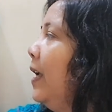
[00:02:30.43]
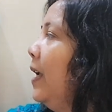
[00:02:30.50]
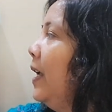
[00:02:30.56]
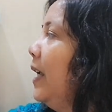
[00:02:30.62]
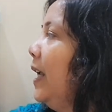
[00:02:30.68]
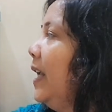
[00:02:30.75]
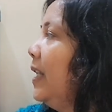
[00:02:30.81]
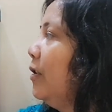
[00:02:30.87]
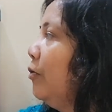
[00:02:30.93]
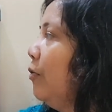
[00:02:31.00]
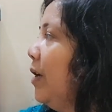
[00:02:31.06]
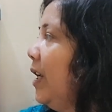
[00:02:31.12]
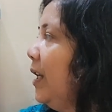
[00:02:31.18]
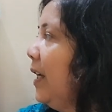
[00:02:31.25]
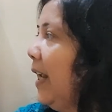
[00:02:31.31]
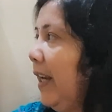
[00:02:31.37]
He is
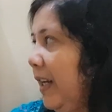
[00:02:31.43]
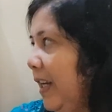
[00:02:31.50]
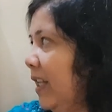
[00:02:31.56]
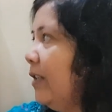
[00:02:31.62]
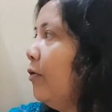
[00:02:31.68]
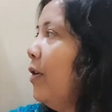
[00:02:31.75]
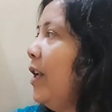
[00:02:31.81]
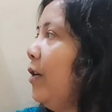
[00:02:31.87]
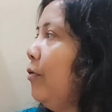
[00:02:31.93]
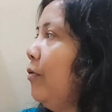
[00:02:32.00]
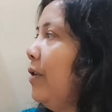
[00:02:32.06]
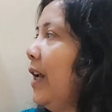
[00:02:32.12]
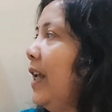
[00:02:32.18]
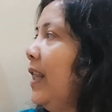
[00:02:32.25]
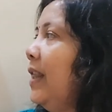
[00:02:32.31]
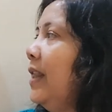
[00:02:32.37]
going, it is going to
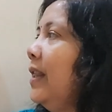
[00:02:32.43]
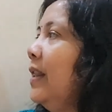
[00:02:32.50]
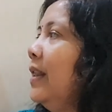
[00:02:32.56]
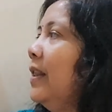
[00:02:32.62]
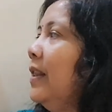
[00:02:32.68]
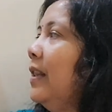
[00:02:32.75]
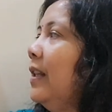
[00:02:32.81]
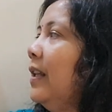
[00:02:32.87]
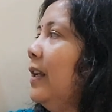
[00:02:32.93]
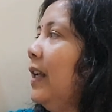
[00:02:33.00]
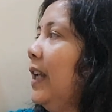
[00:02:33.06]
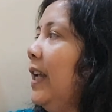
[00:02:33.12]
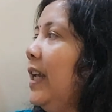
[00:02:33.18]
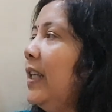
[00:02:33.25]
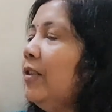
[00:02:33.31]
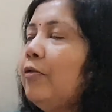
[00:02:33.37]
rain,
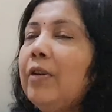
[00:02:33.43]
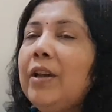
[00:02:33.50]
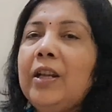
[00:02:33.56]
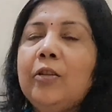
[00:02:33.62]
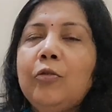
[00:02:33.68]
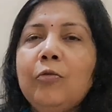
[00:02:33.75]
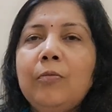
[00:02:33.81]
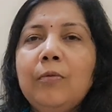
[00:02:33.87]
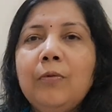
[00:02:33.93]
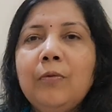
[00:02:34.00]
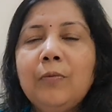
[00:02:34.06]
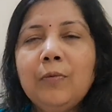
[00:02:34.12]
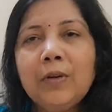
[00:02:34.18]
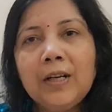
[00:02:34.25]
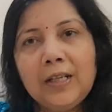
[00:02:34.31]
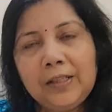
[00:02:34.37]
is going to
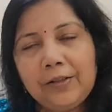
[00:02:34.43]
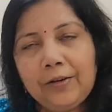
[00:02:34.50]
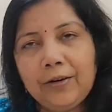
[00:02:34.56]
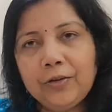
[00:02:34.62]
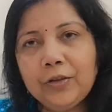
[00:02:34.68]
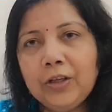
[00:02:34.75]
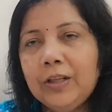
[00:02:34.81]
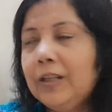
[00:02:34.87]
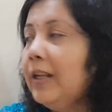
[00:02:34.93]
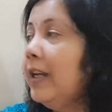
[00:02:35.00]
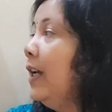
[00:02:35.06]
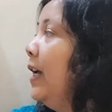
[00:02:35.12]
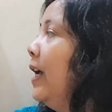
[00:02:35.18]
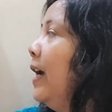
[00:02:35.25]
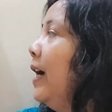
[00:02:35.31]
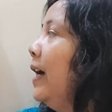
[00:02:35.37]
construction,
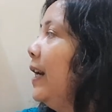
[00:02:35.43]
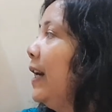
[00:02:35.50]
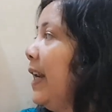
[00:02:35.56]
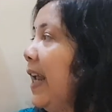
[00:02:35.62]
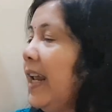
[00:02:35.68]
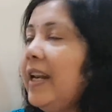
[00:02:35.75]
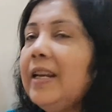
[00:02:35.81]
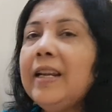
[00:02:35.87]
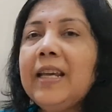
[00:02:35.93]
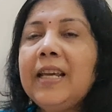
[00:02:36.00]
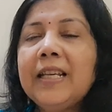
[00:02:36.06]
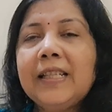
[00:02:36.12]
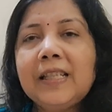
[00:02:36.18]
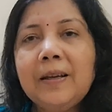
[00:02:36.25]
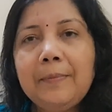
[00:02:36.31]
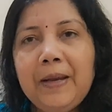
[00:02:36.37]
rain
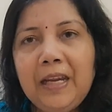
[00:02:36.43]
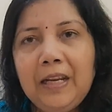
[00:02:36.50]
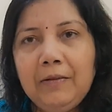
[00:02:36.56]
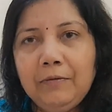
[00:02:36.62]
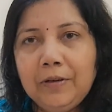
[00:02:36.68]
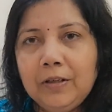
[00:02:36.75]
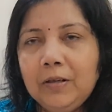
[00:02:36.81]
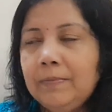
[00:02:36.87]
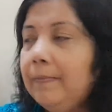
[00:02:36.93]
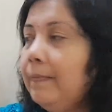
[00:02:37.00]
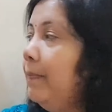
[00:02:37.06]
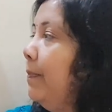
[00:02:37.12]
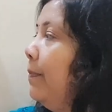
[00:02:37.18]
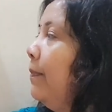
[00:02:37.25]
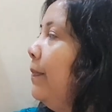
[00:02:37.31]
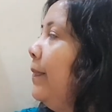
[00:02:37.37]
is the main verb.
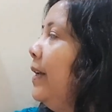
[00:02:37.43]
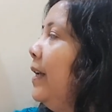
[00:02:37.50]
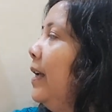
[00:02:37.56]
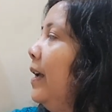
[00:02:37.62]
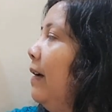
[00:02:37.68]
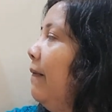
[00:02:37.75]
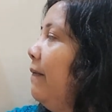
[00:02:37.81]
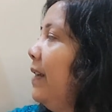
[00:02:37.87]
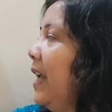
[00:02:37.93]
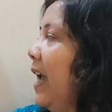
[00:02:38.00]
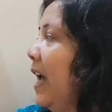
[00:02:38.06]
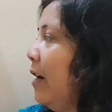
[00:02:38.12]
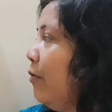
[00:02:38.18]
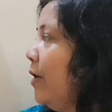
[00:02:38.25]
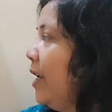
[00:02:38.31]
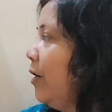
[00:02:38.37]
We
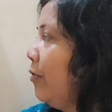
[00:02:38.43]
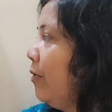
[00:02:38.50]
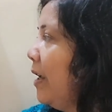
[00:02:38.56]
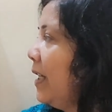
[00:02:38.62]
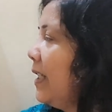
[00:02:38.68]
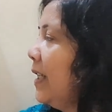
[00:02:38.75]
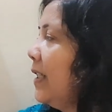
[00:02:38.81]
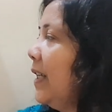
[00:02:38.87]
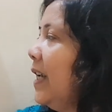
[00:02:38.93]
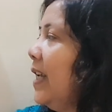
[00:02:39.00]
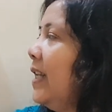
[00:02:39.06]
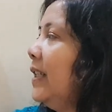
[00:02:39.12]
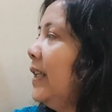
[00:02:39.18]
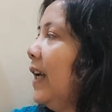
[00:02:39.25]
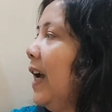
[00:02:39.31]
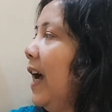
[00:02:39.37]
are going to
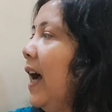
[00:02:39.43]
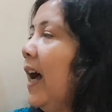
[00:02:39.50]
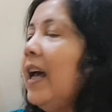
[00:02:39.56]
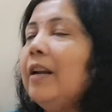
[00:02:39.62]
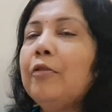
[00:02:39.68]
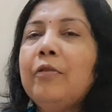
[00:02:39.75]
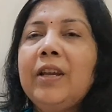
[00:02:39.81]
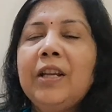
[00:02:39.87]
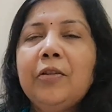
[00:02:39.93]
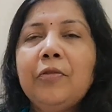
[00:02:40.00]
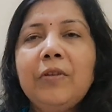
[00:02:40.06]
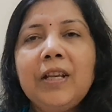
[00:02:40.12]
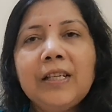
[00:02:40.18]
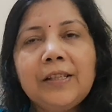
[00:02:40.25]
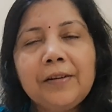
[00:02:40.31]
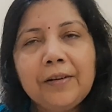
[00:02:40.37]
exercise, are going to
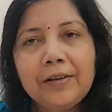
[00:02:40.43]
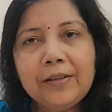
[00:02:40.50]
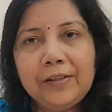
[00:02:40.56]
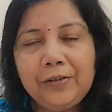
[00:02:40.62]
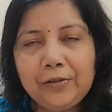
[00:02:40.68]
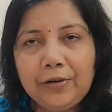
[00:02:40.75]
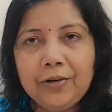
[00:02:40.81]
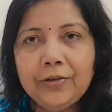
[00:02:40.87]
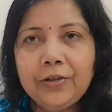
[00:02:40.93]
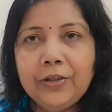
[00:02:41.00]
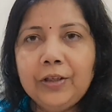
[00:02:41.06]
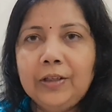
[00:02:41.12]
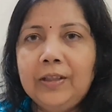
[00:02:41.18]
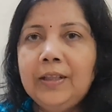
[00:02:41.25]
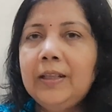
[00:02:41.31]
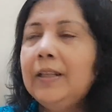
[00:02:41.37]
is the
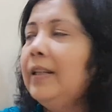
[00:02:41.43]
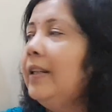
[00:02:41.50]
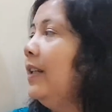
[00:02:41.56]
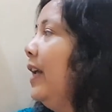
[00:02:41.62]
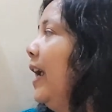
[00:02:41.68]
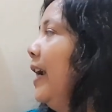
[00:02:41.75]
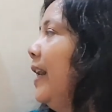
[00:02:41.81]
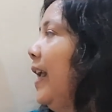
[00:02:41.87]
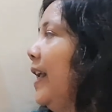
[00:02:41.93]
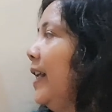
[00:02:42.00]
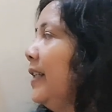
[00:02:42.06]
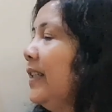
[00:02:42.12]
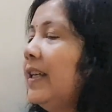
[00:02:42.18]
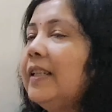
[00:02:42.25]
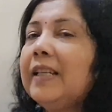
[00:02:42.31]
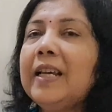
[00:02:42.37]
construction and
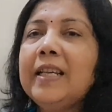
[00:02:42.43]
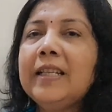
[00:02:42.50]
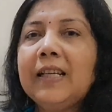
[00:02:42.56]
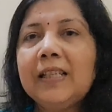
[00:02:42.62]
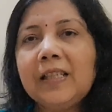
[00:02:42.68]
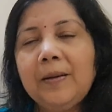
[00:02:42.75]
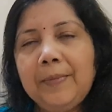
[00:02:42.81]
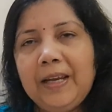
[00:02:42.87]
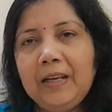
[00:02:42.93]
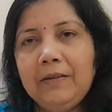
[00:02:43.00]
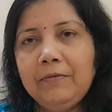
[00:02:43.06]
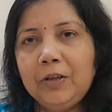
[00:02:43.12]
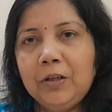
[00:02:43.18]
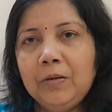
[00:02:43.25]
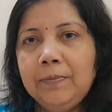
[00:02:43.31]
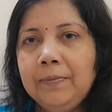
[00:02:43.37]
exercise is the main
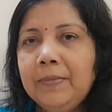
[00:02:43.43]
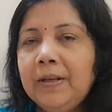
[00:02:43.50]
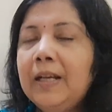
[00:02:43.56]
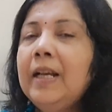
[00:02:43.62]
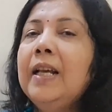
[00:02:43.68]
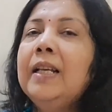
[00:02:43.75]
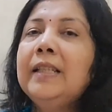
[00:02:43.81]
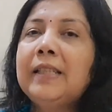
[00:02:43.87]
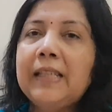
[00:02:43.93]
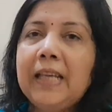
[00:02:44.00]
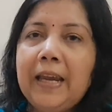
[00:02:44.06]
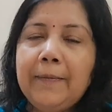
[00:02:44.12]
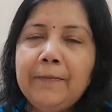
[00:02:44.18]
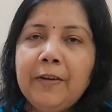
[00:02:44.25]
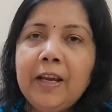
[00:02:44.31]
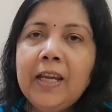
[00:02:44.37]
verb.
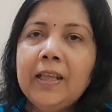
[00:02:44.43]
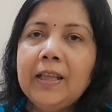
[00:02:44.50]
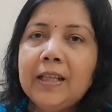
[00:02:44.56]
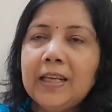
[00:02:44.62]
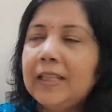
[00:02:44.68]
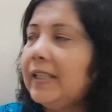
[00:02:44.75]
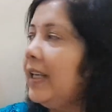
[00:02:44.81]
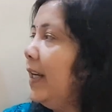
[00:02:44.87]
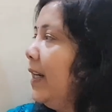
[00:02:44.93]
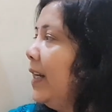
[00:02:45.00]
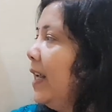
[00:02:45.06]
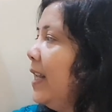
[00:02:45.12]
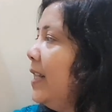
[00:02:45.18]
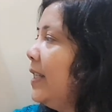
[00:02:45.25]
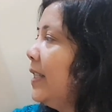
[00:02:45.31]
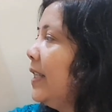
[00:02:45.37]
Same way in this
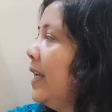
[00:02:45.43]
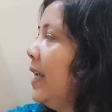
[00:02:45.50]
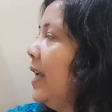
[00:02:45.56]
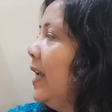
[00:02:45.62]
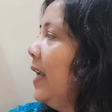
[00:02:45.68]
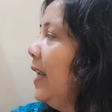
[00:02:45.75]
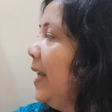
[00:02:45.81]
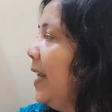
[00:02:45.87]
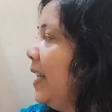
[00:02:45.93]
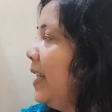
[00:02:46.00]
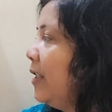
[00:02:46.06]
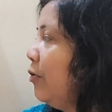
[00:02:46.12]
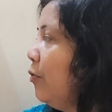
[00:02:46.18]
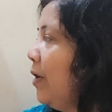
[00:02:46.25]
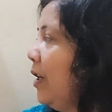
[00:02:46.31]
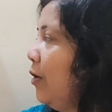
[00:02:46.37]
sentence, he is
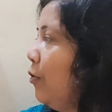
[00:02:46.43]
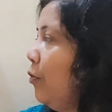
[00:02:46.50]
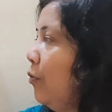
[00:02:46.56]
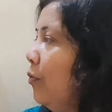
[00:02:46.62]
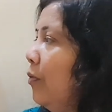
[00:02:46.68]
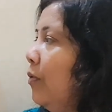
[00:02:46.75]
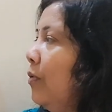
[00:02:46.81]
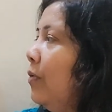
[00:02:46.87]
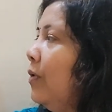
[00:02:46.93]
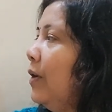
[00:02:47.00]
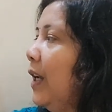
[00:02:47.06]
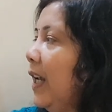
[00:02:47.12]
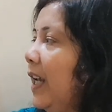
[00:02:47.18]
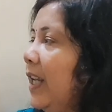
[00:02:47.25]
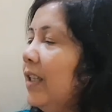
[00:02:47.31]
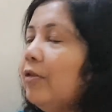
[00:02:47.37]
going to
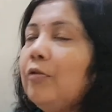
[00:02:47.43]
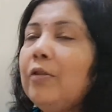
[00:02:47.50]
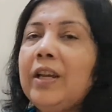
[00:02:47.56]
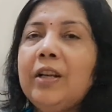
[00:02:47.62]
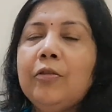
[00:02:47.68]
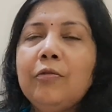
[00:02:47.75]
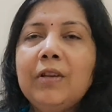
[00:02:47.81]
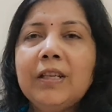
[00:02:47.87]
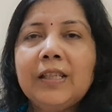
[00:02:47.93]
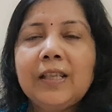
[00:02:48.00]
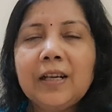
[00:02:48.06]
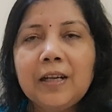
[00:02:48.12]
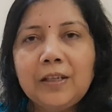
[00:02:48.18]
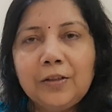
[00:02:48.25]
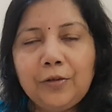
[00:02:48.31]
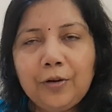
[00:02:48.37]
is the
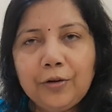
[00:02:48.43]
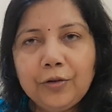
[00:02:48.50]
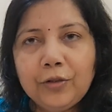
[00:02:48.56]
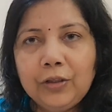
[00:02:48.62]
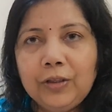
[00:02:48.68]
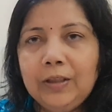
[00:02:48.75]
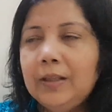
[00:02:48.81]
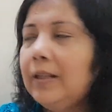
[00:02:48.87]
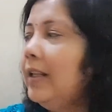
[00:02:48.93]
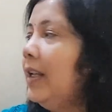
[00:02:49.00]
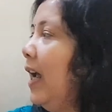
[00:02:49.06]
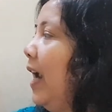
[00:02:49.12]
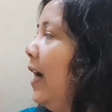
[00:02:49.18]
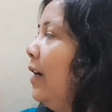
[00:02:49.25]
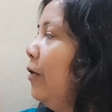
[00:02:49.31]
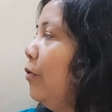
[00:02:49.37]
construction
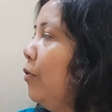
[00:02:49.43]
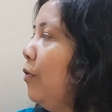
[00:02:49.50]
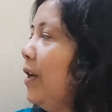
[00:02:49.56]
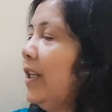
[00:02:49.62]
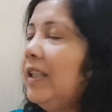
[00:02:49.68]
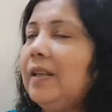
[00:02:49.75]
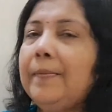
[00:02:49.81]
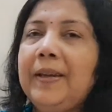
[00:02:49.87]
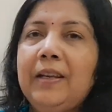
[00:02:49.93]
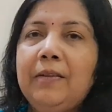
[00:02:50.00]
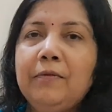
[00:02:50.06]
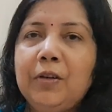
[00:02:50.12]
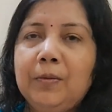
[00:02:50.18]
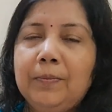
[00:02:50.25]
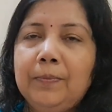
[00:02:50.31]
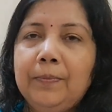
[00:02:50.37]
and go is the main
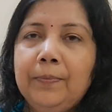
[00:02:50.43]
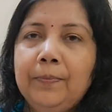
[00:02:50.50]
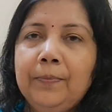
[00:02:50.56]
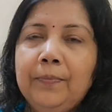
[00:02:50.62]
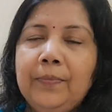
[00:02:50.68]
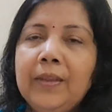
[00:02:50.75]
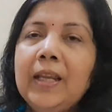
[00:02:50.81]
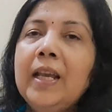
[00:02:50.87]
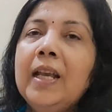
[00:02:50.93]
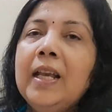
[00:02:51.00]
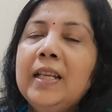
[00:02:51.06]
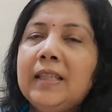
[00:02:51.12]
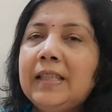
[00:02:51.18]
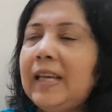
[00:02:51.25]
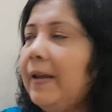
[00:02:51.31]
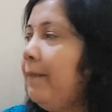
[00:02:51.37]
verb.
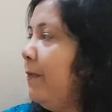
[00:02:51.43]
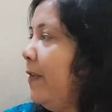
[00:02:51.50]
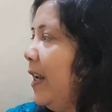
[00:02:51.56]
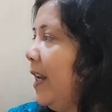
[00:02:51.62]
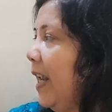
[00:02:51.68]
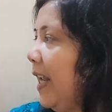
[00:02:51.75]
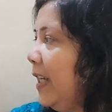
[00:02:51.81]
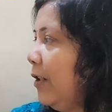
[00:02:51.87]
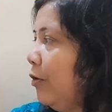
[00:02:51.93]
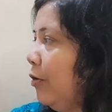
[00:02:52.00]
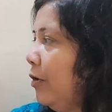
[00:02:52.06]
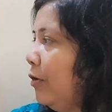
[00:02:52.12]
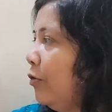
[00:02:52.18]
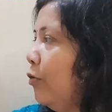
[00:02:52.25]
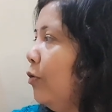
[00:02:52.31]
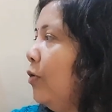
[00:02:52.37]
Same way next
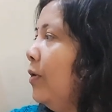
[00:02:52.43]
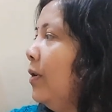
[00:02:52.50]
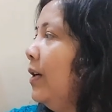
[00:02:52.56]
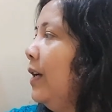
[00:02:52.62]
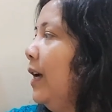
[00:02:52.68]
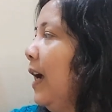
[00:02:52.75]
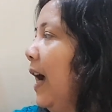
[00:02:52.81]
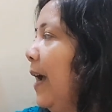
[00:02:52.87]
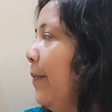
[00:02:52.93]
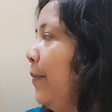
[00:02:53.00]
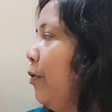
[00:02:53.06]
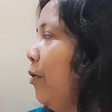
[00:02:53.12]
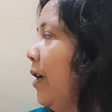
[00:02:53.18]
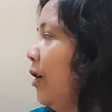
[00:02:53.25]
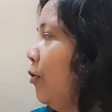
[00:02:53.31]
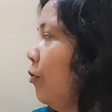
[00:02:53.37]
also, I am
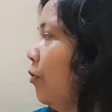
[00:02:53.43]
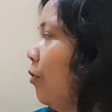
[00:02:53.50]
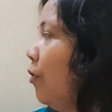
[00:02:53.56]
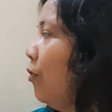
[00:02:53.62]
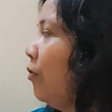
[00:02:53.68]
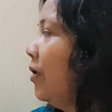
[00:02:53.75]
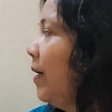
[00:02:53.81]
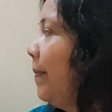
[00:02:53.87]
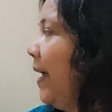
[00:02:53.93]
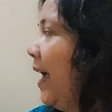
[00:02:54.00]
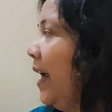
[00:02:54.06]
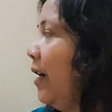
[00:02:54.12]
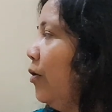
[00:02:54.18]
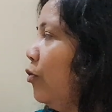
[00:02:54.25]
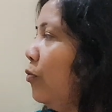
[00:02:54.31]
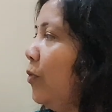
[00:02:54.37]
going to go to the
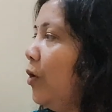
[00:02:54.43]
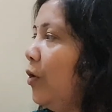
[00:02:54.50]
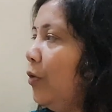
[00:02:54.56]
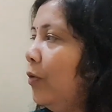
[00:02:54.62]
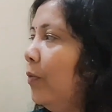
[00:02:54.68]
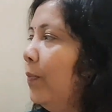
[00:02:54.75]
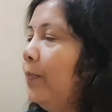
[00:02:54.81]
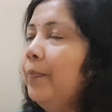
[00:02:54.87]
bank tomorrow.